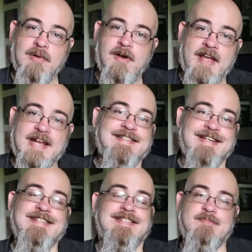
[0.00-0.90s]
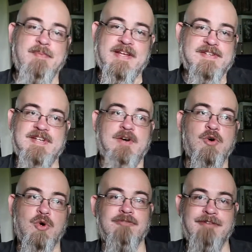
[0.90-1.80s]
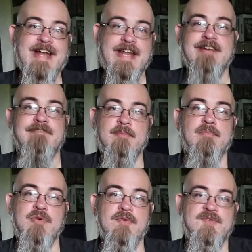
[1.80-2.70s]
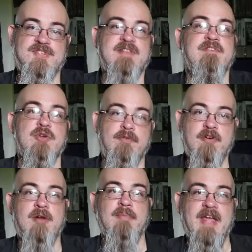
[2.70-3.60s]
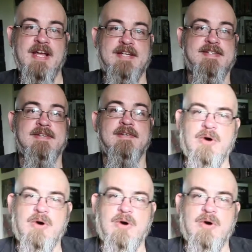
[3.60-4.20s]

plot exists because it already removes you from that.